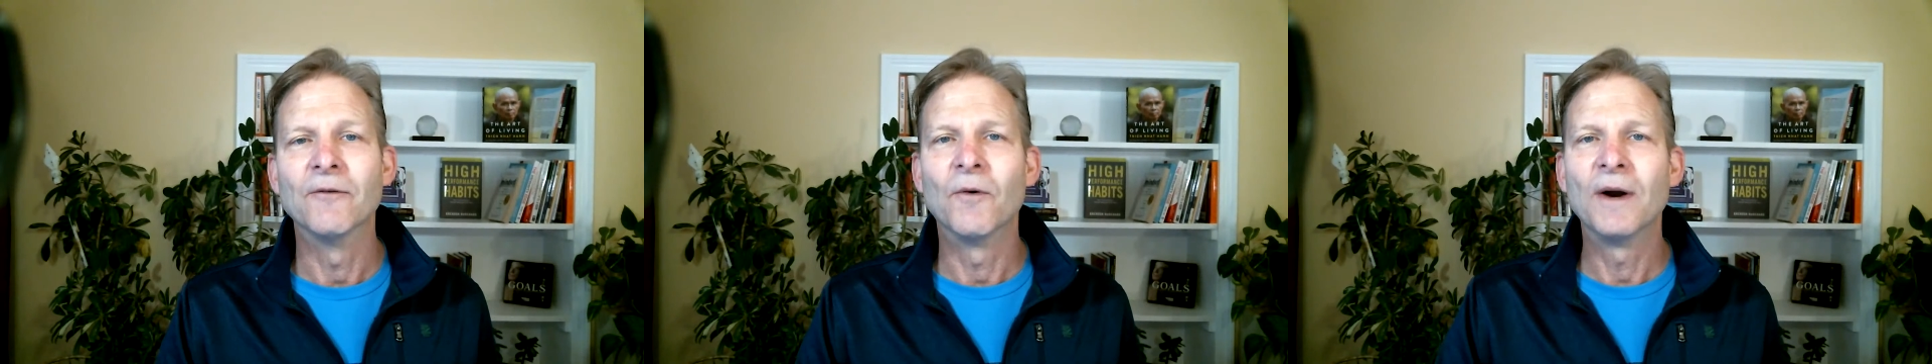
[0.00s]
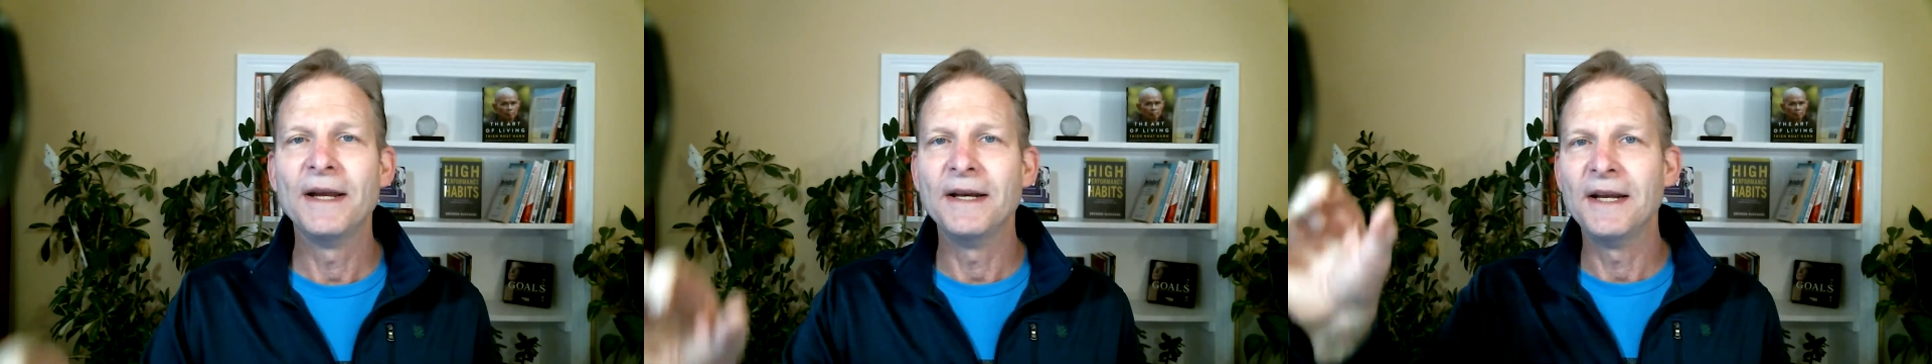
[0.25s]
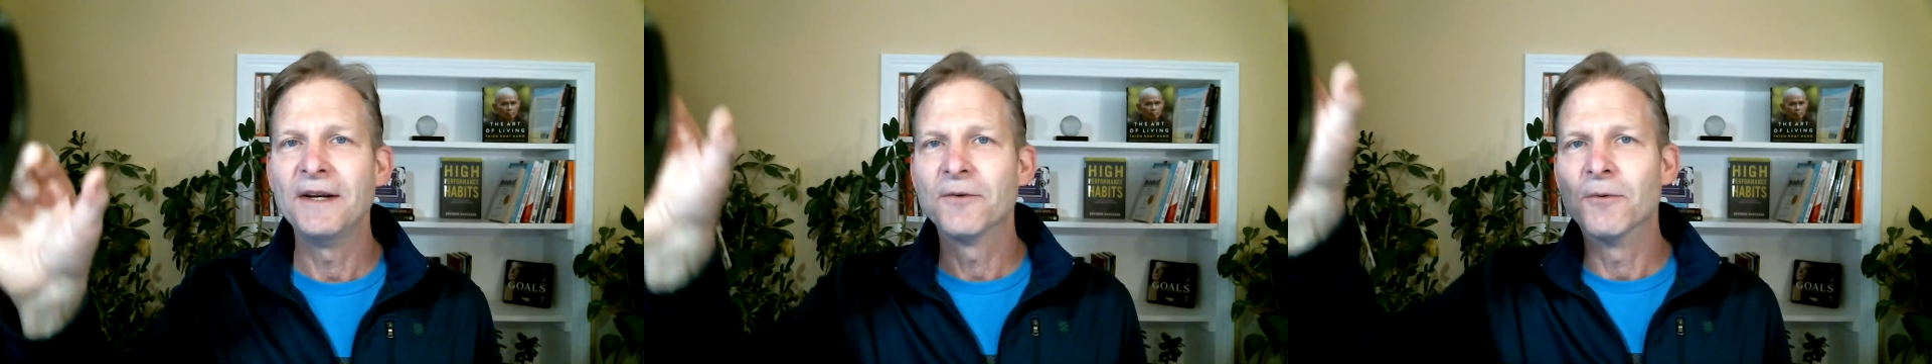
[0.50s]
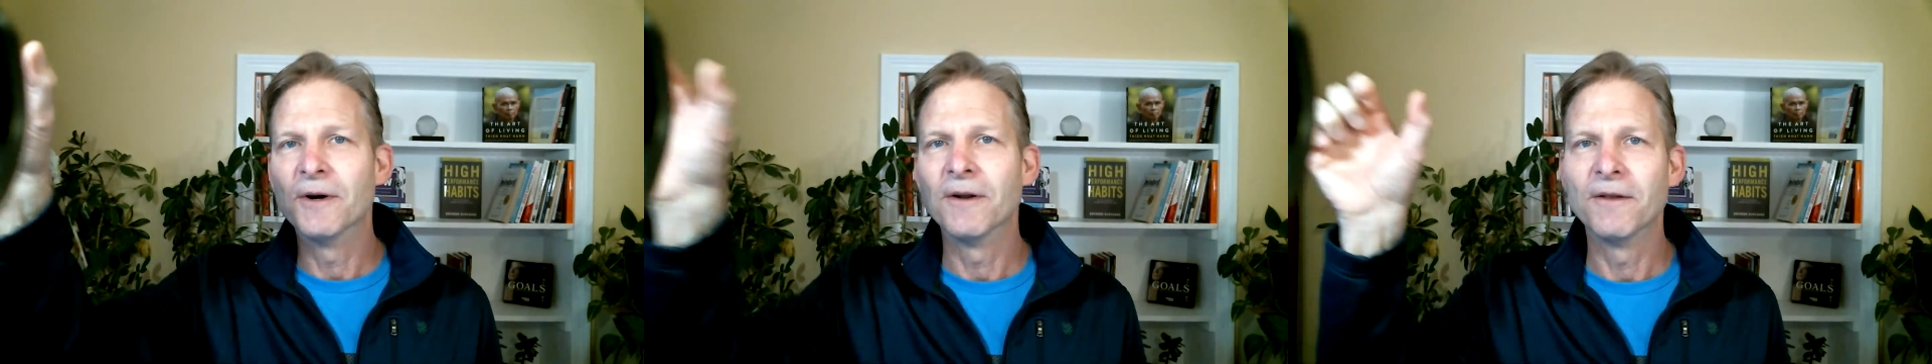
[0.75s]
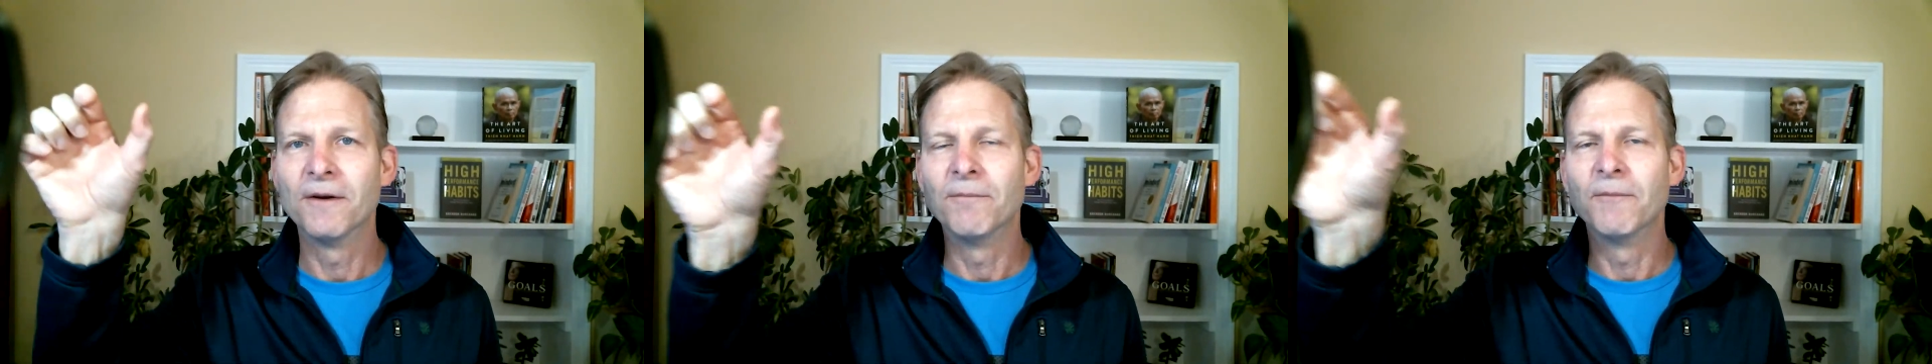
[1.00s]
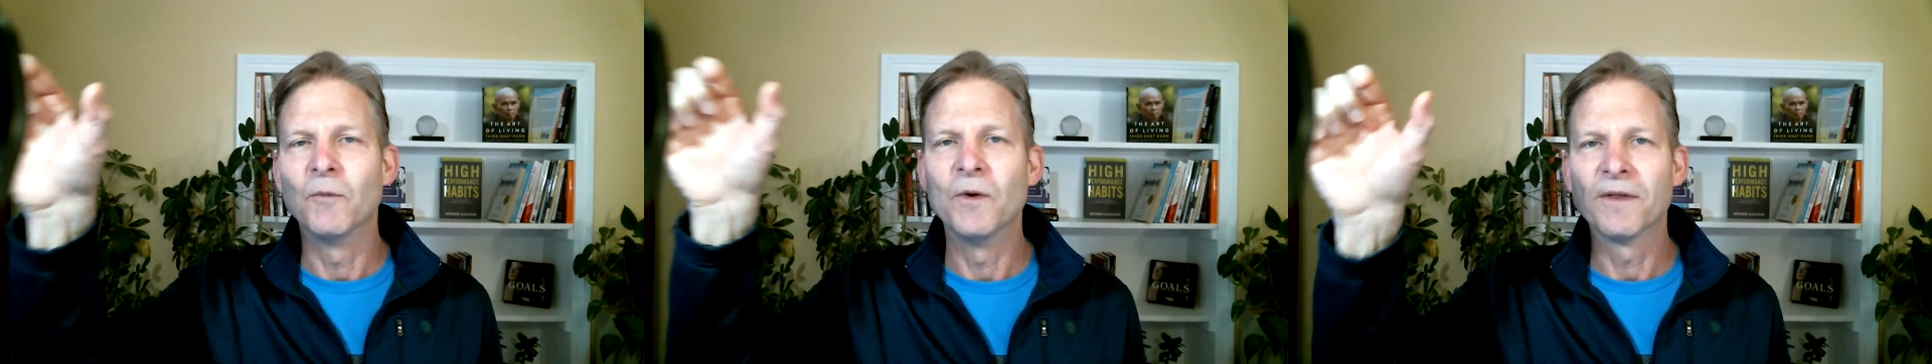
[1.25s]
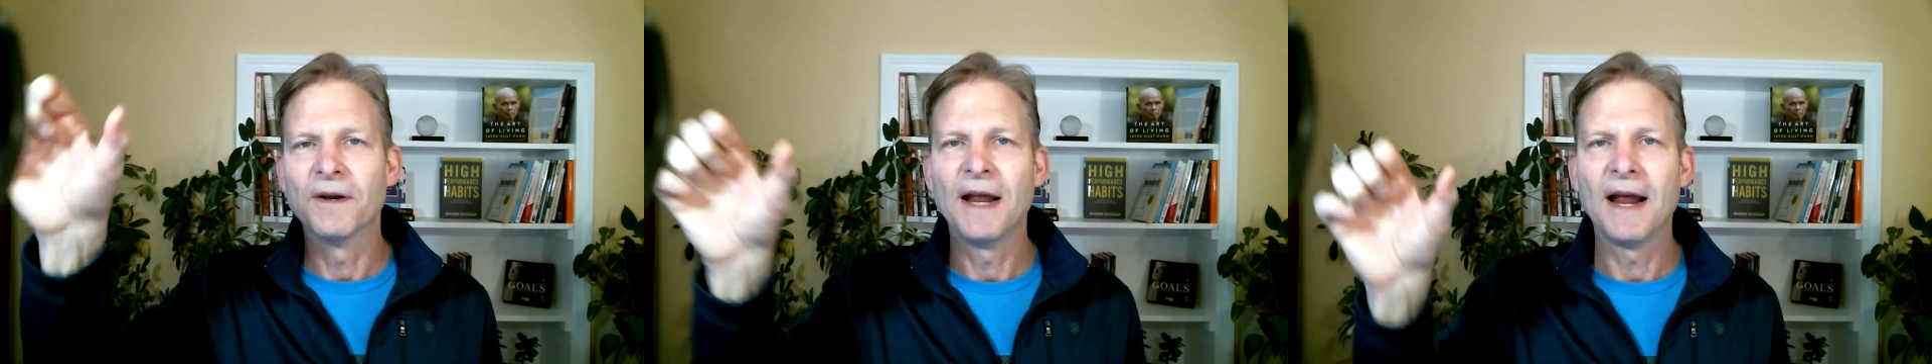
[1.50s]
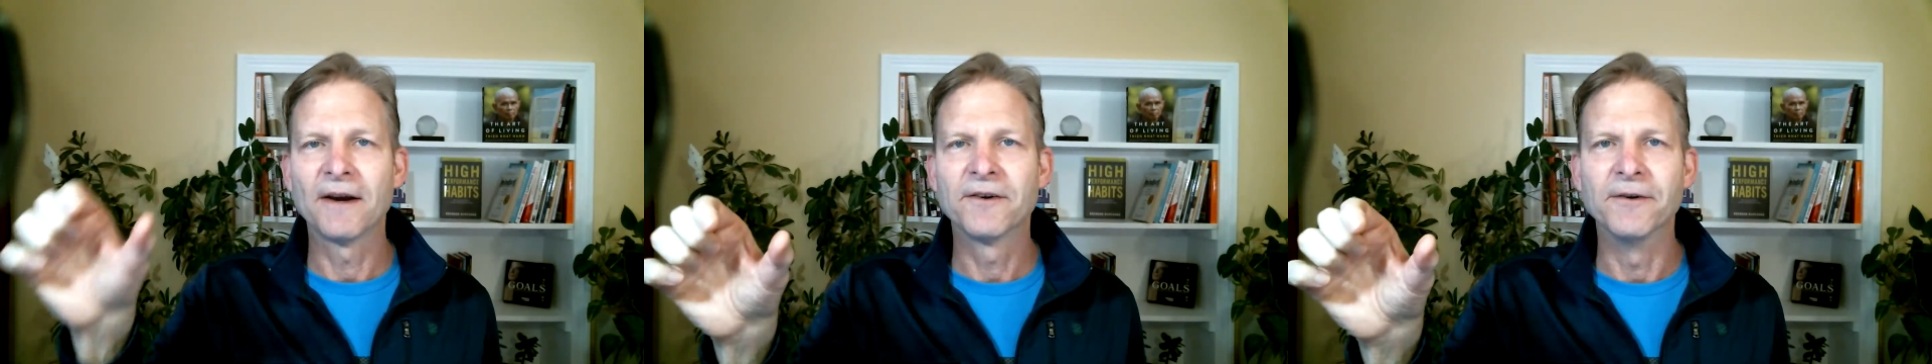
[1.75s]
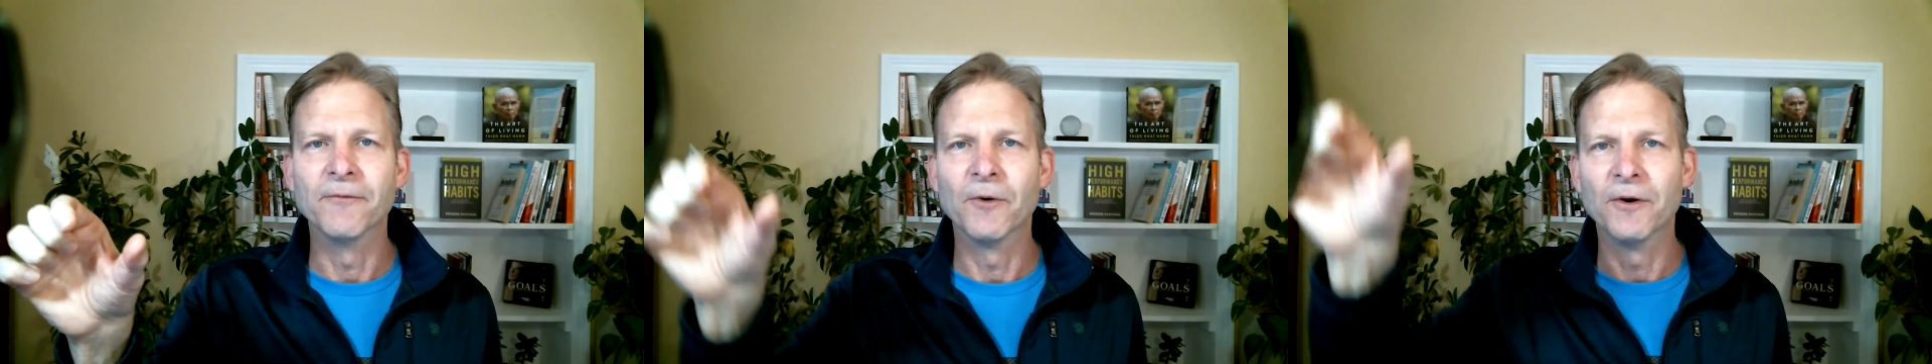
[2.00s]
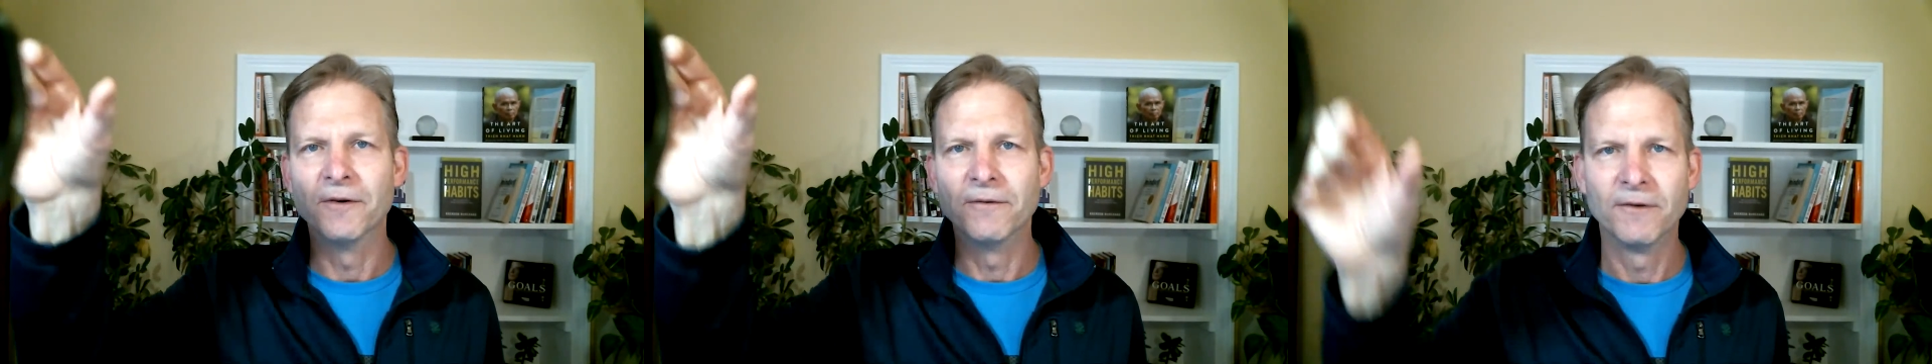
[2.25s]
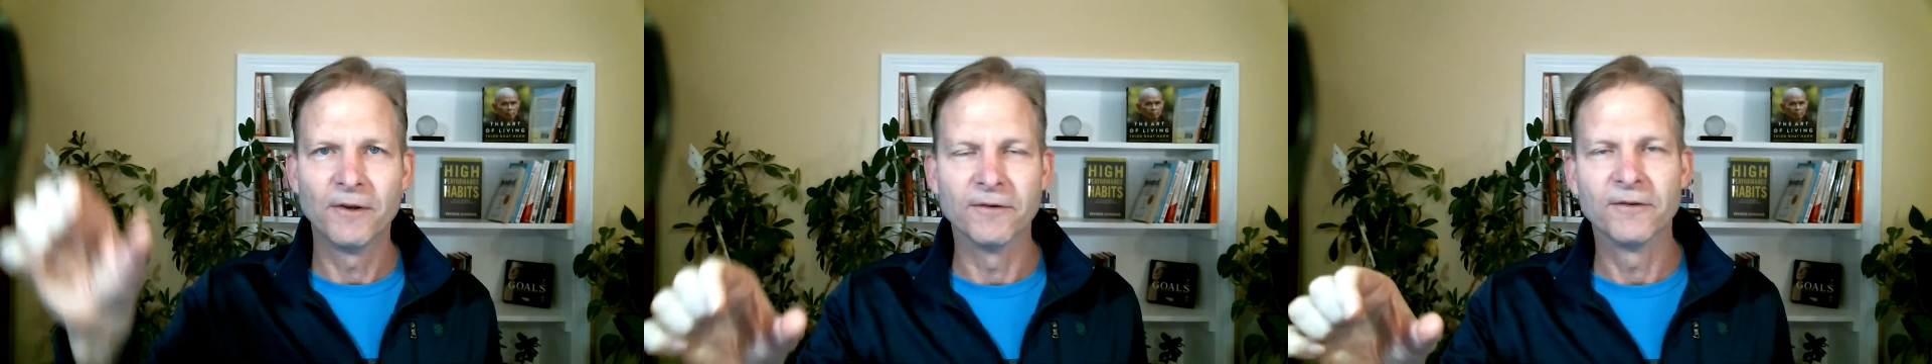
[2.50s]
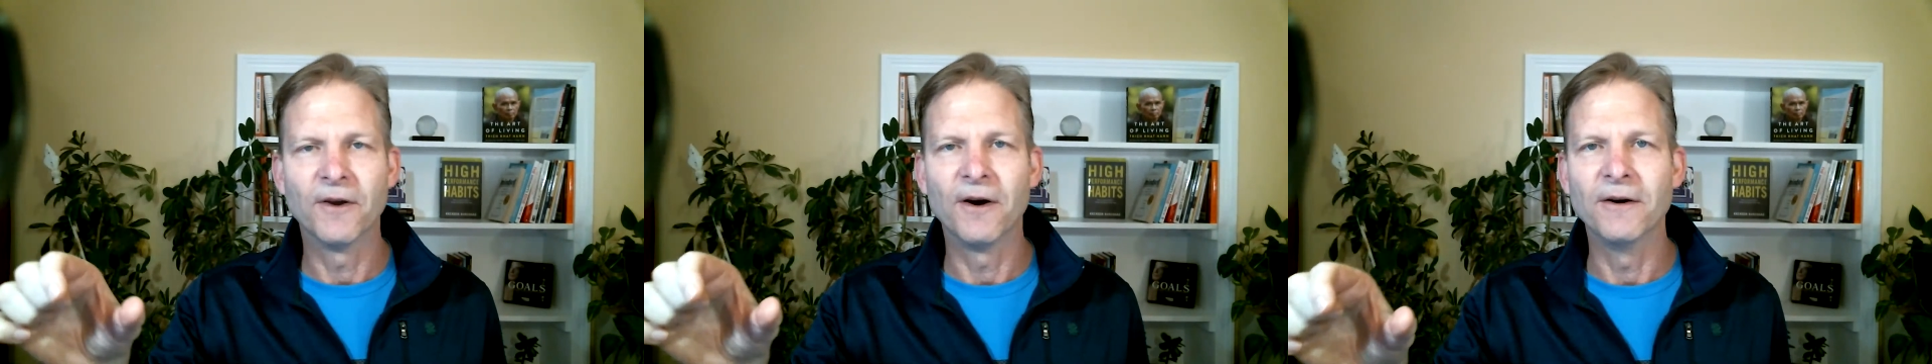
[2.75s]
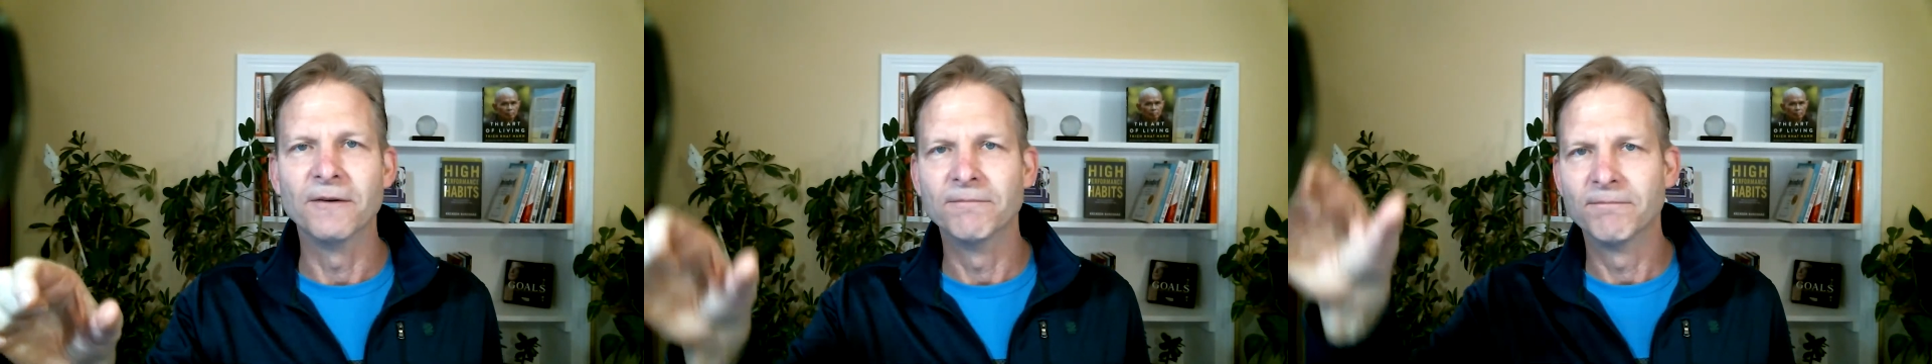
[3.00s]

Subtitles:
write each one of them with an action word to start,